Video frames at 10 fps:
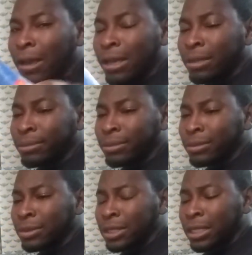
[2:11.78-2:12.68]
or
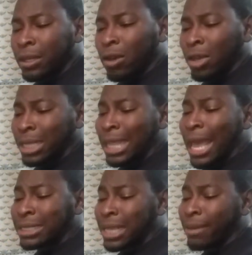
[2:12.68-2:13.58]
the
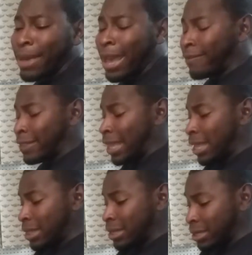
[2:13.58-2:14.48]
last time I
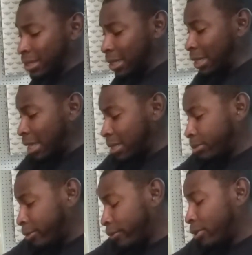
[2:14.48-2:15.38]
did
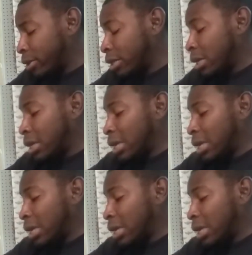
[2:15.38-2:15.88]
this before,